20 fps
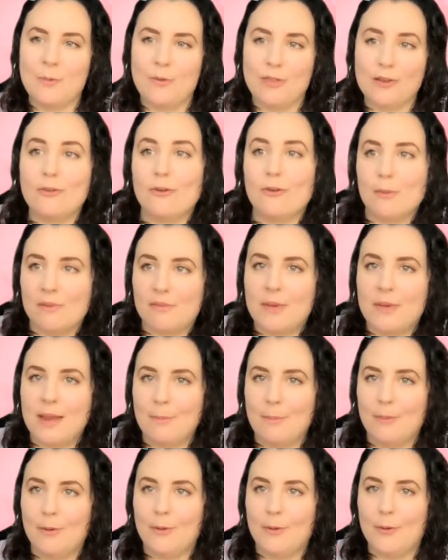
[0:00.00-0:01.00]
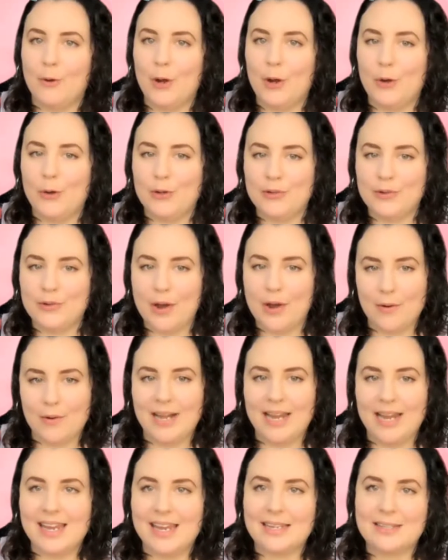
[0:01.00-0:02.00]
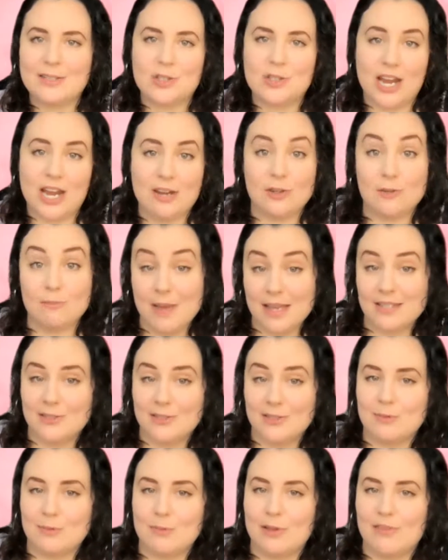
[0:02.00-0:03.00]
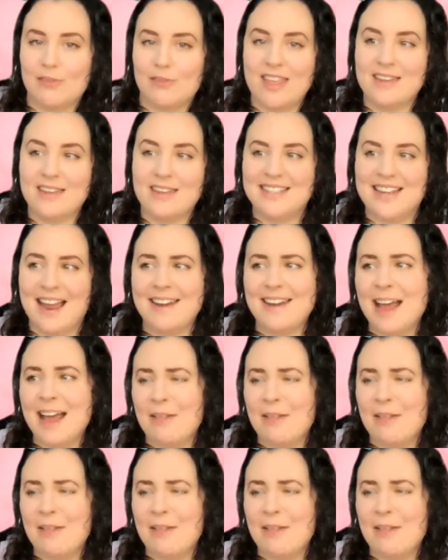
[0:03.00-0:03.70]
with a group of people who you'd only exchanged messages with on the internet.